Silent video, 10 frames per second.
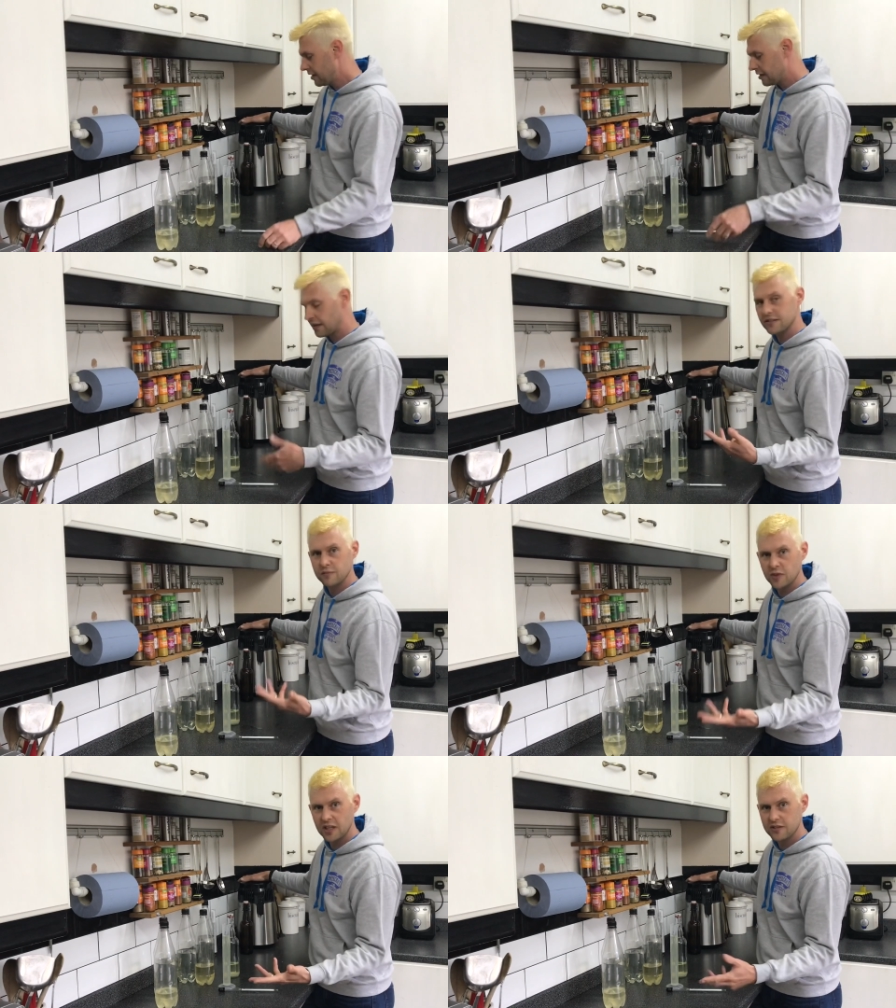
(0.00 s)
like
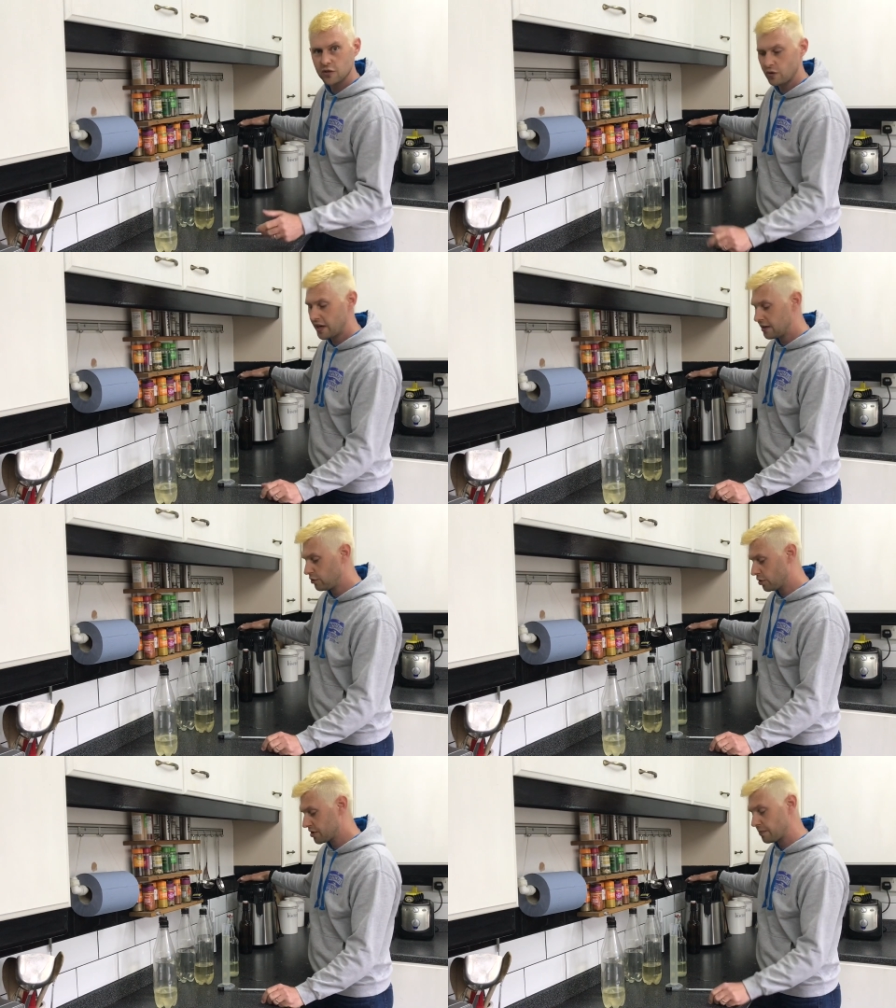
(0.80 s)
some glycerin
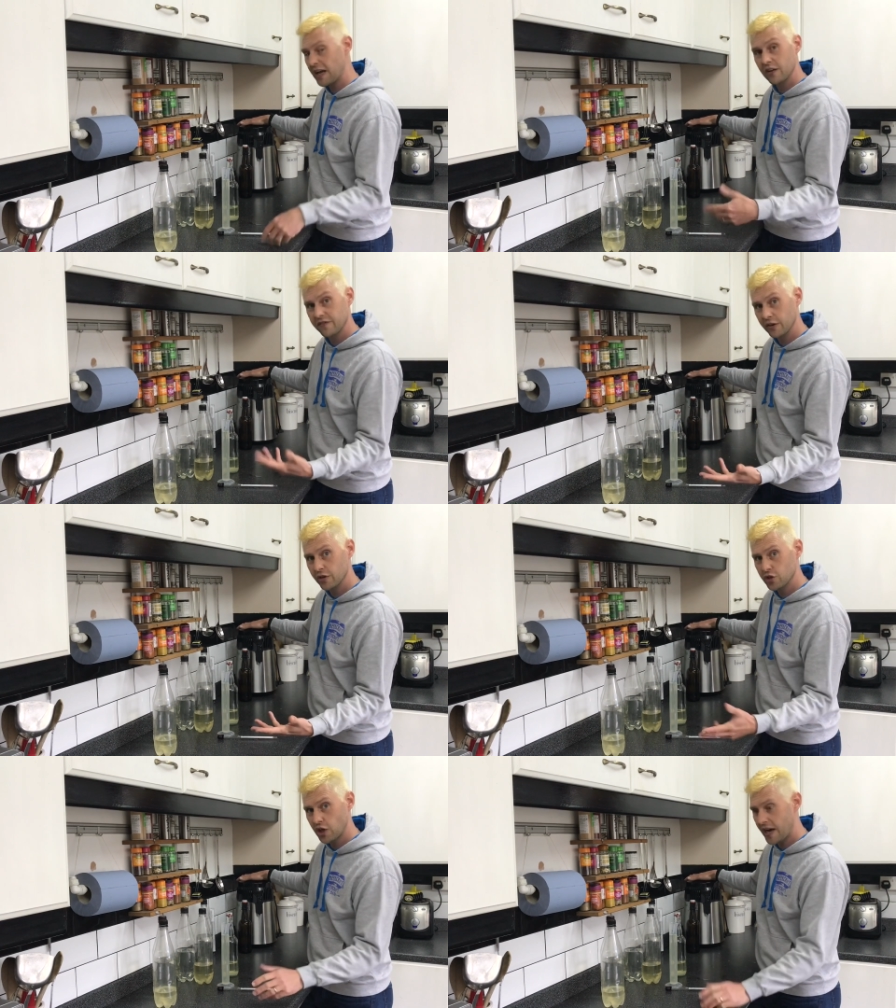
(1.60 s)
or some aloe
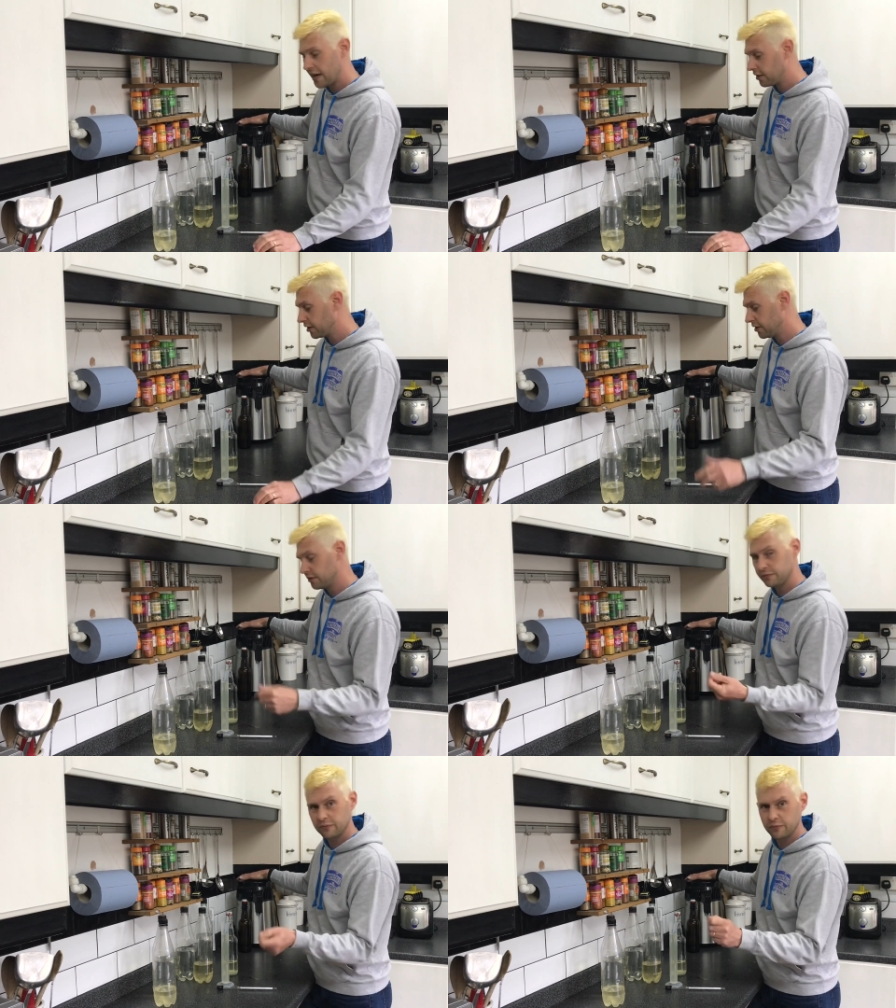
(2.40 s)
vera gel and
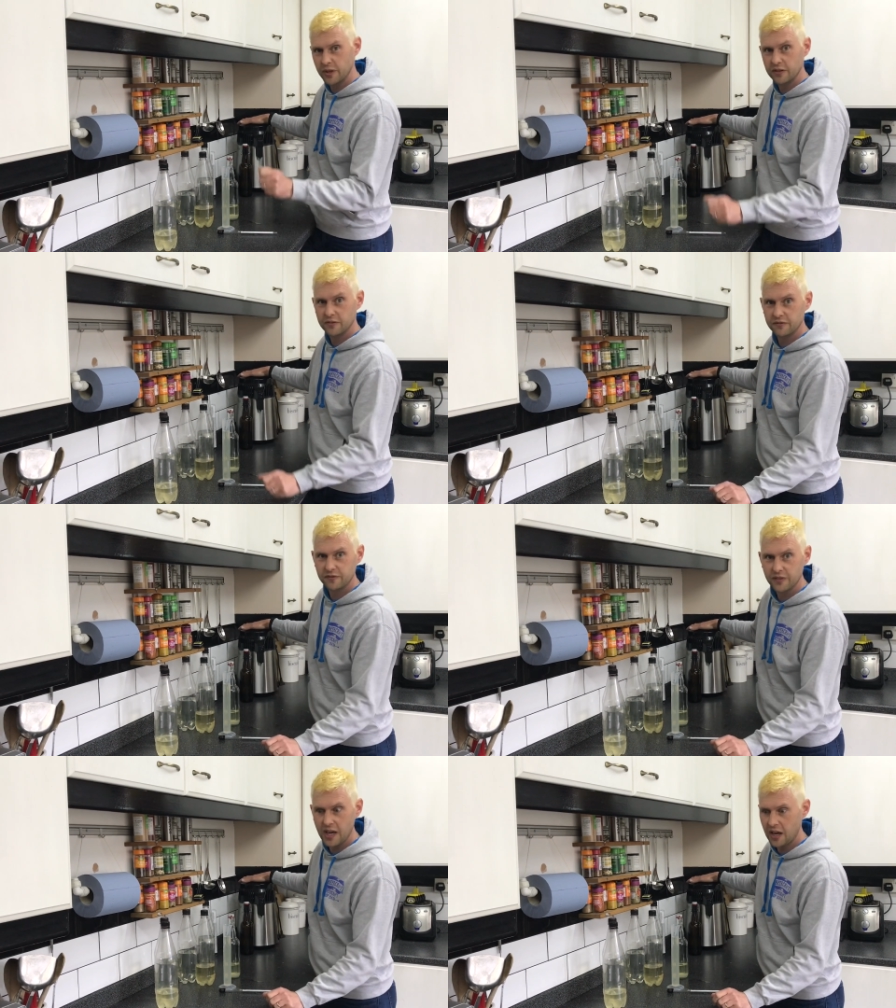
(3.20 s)
a bit of
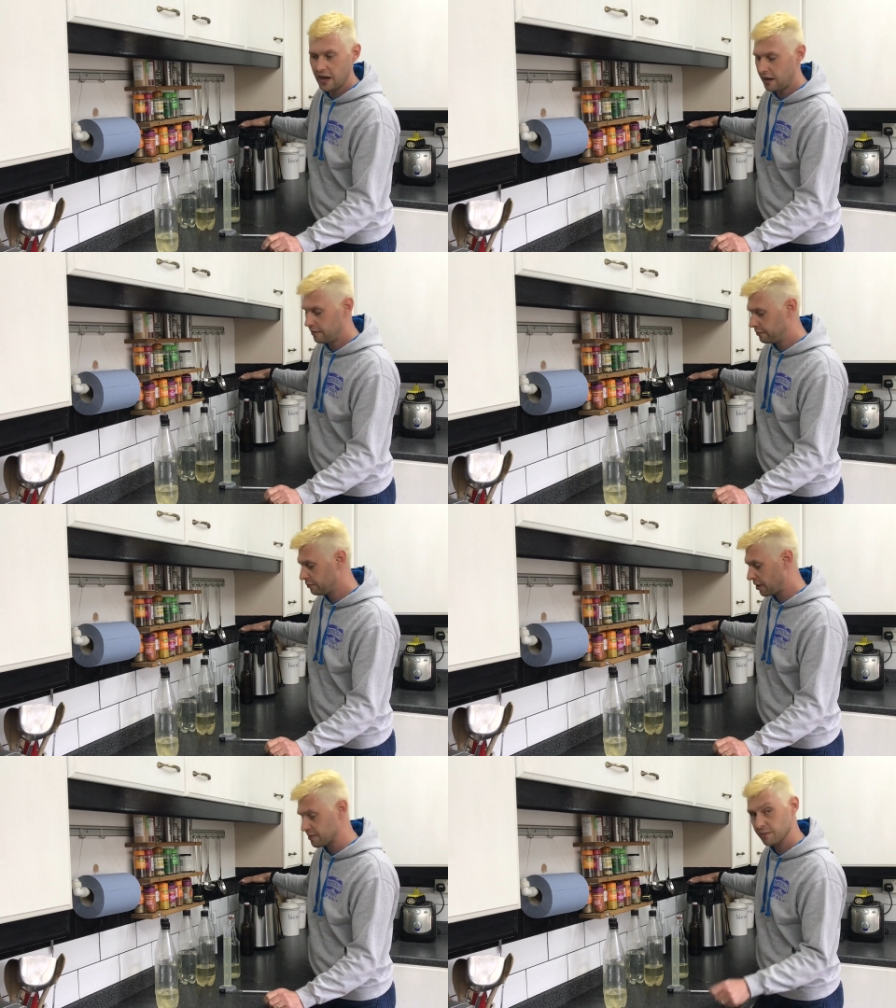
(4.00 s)
um,
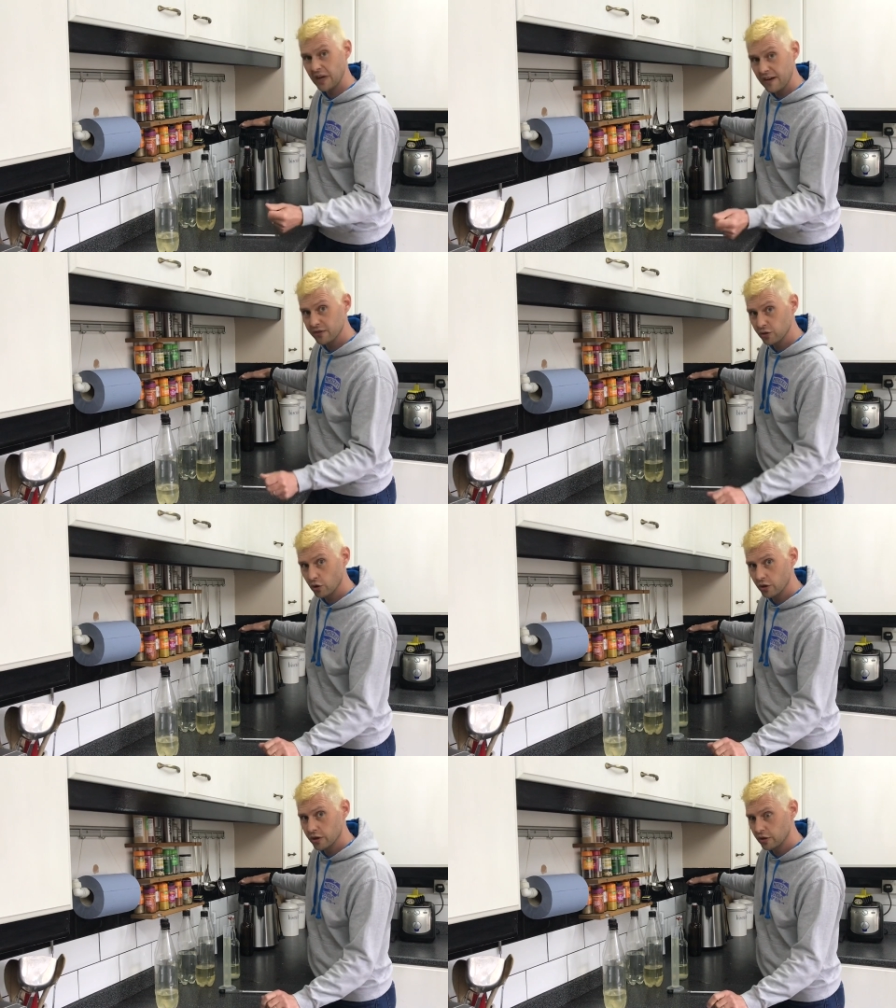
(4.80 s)
perhaps some
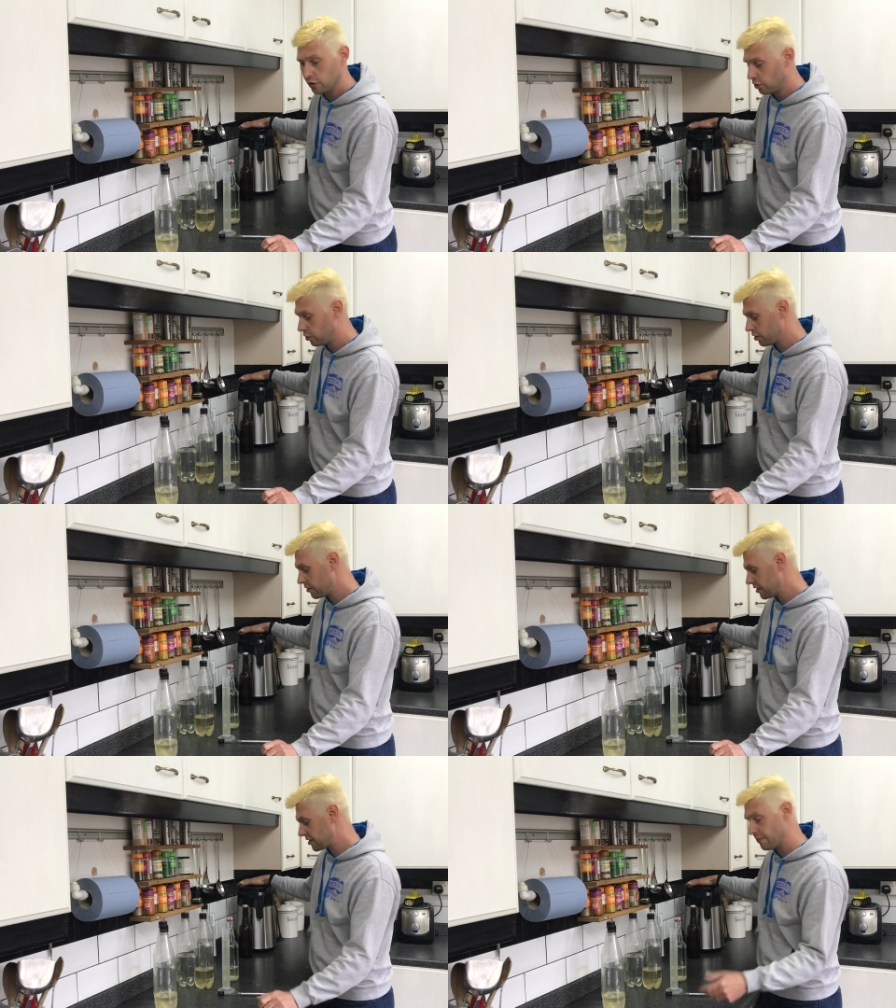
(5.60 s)
lavender oil
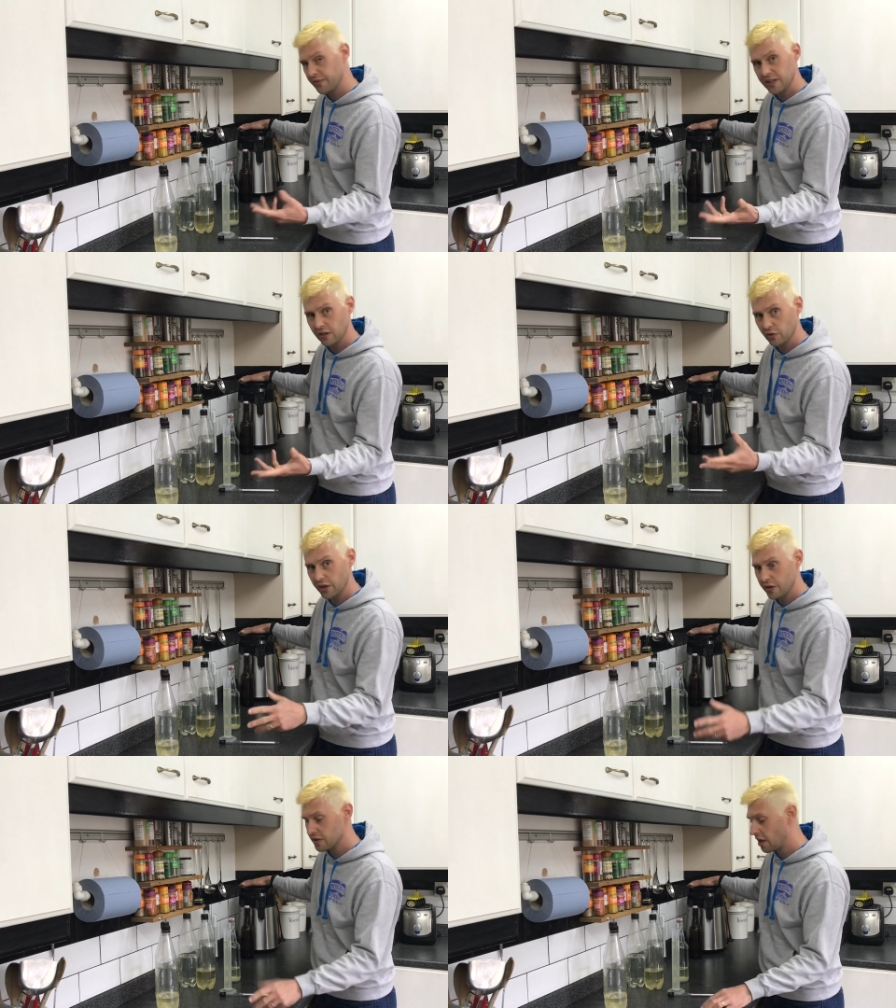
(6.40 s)
or something along
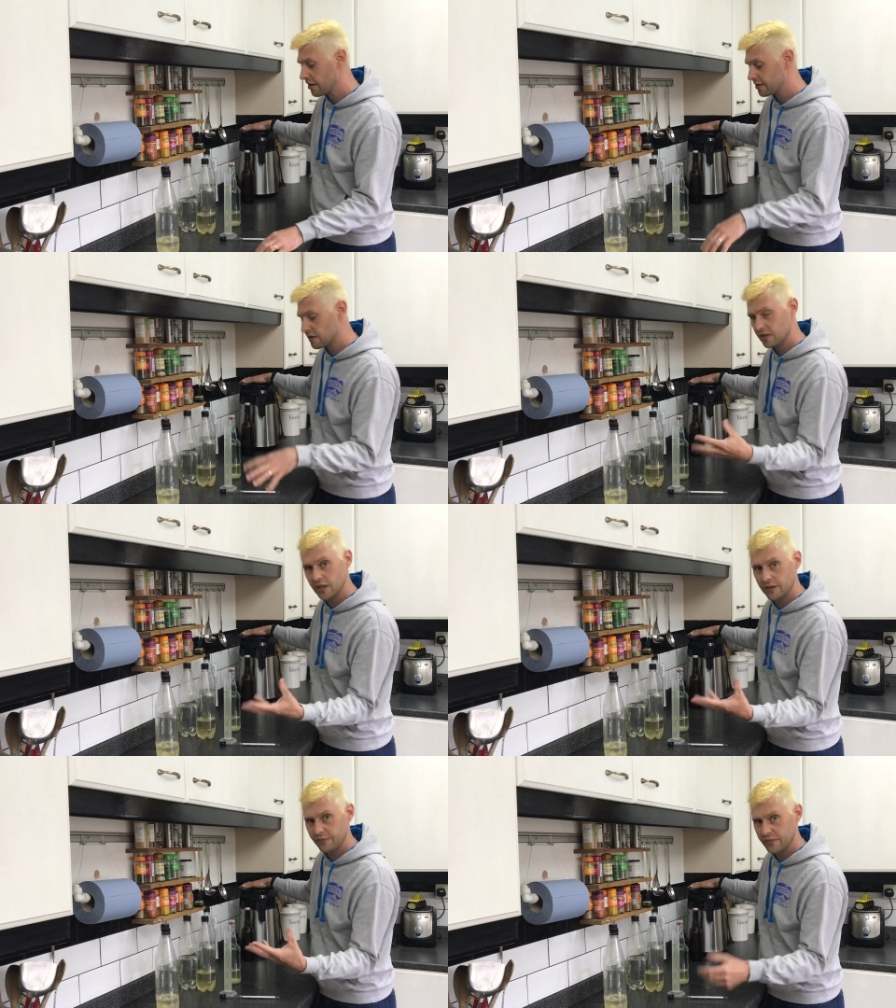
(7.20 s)
those lines
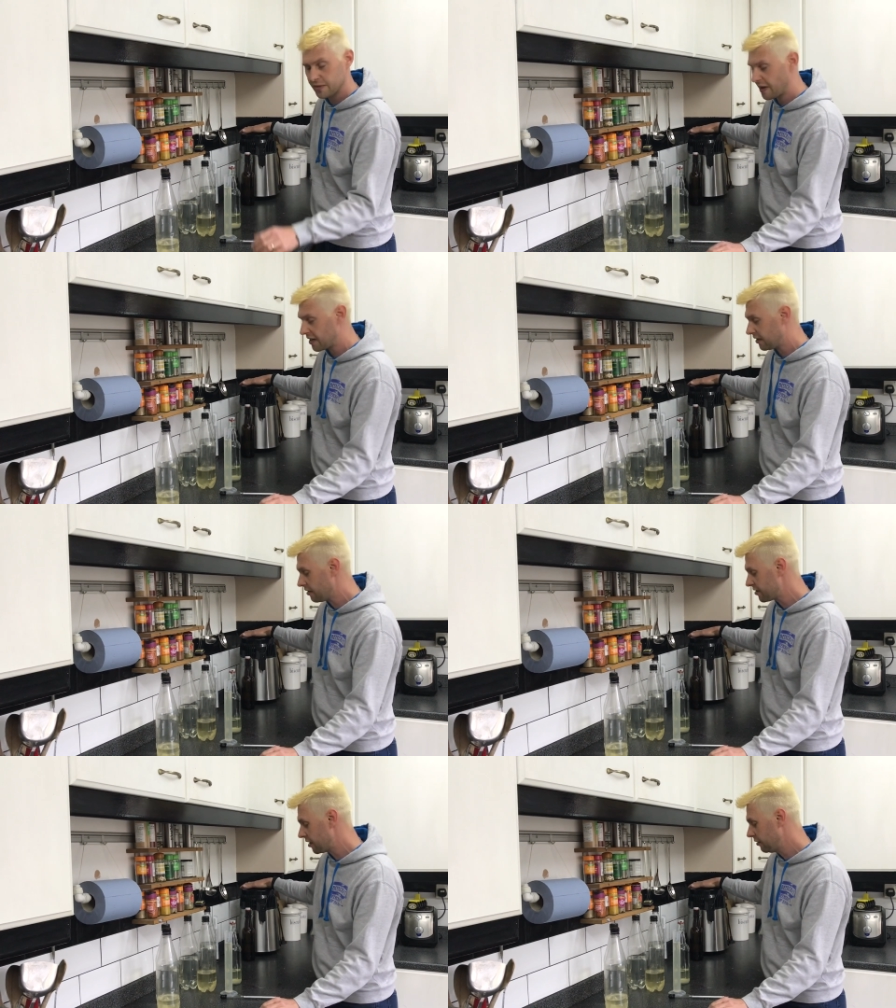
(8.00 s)
to, to make it
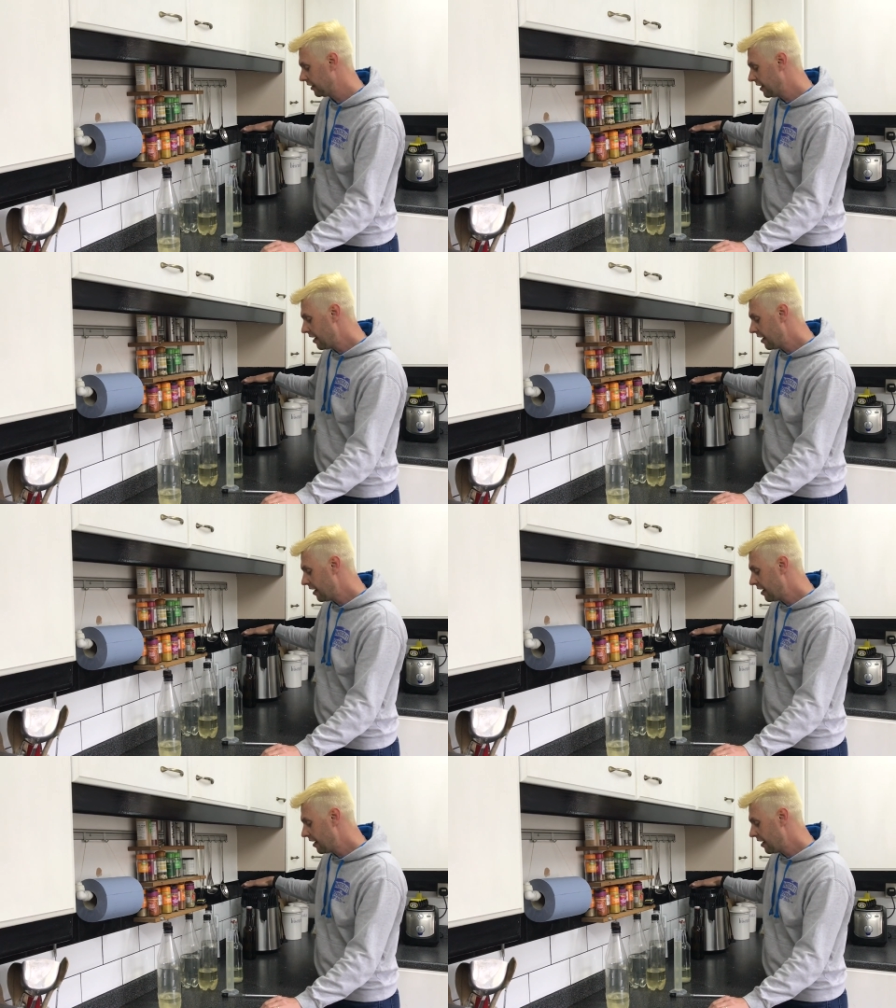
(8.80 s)
nicer.